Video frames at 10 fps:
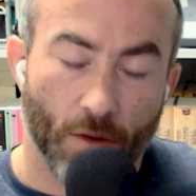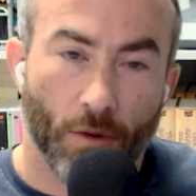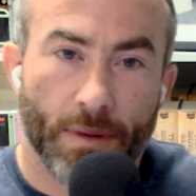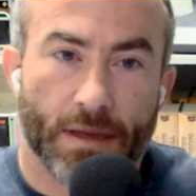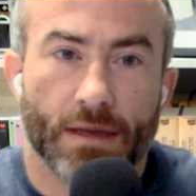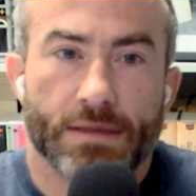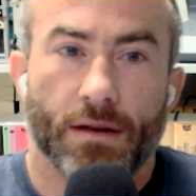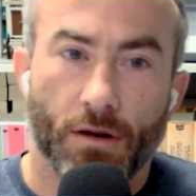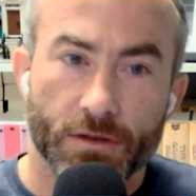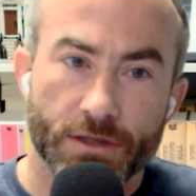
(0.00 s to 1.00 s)
Well, because
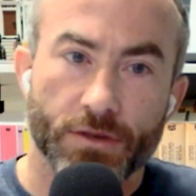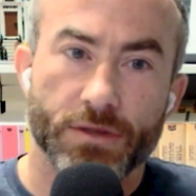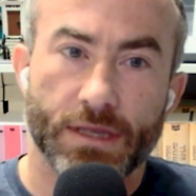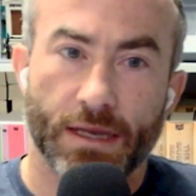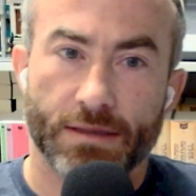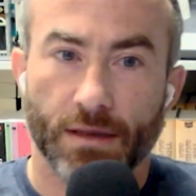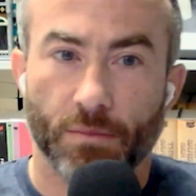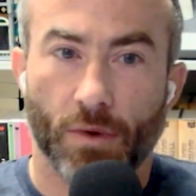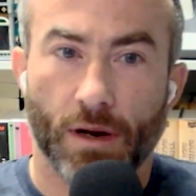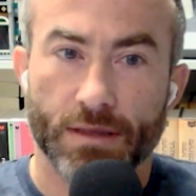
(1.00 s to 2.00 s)
it also sets
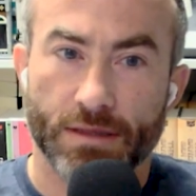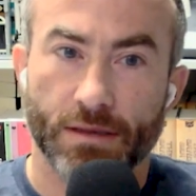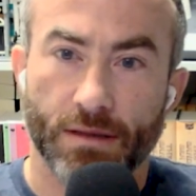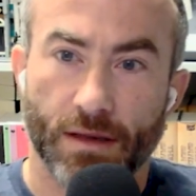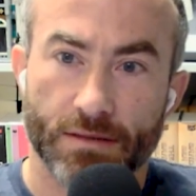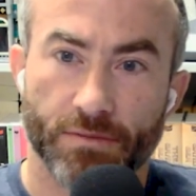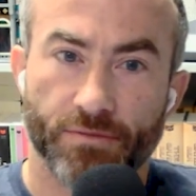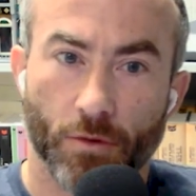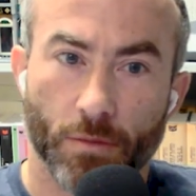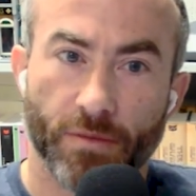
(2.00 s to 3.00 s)
up Watson as a
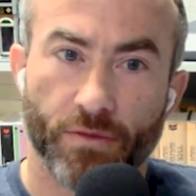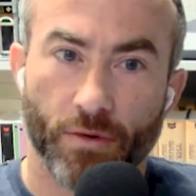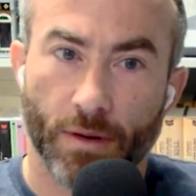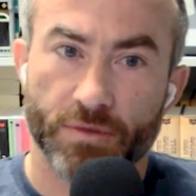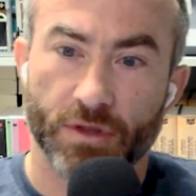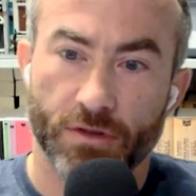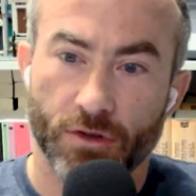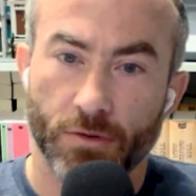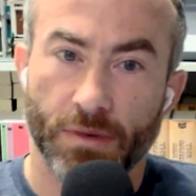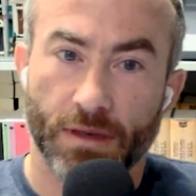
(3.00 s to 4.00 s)
form of corruption
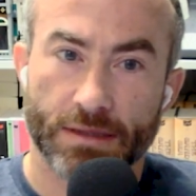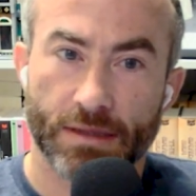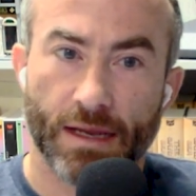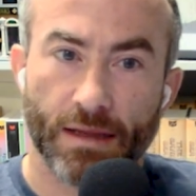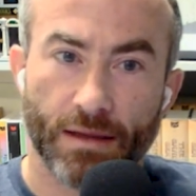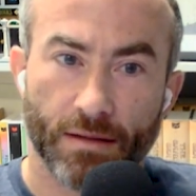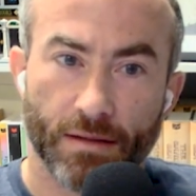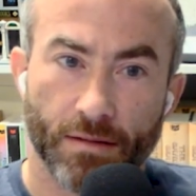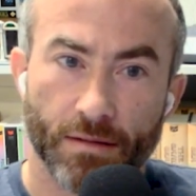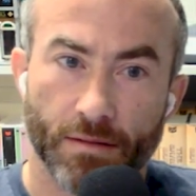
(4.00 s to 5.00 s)
too, because letting
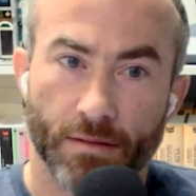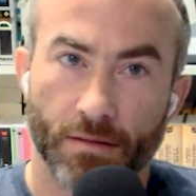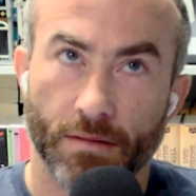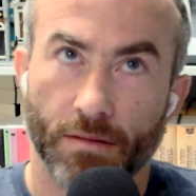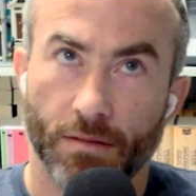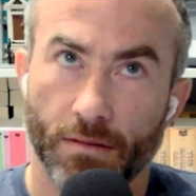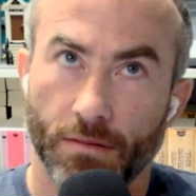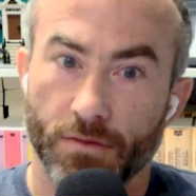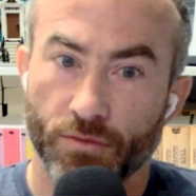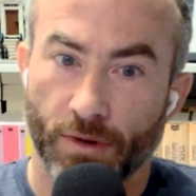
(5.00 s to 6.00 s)

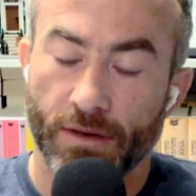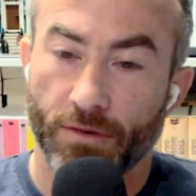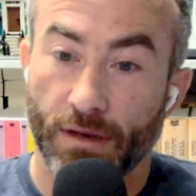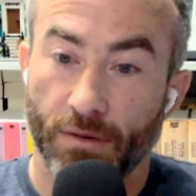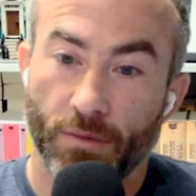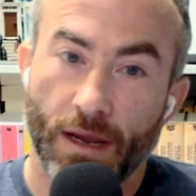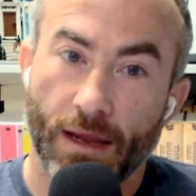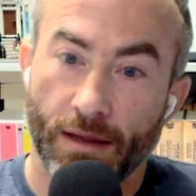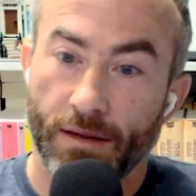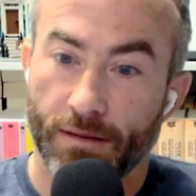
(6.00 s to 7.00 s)
Randall get
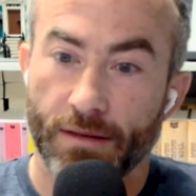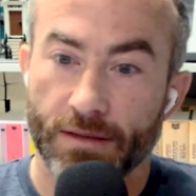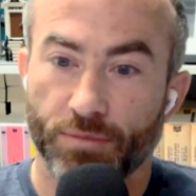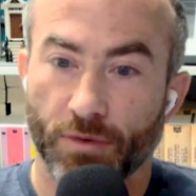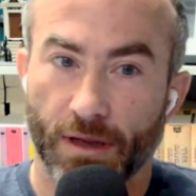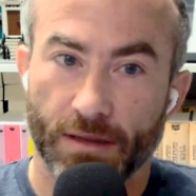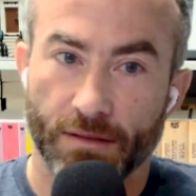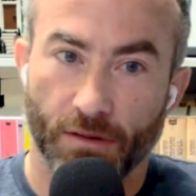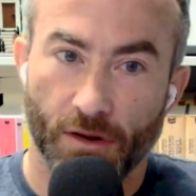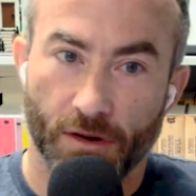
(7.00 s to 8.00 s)
away is
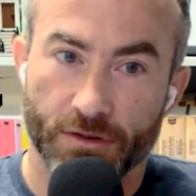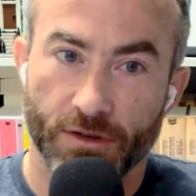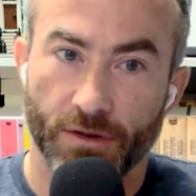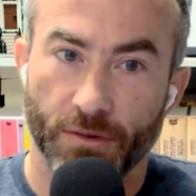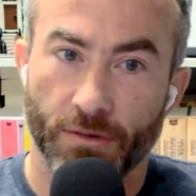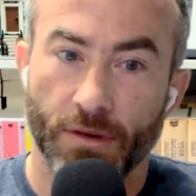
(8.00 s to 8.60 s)
breaking the law too.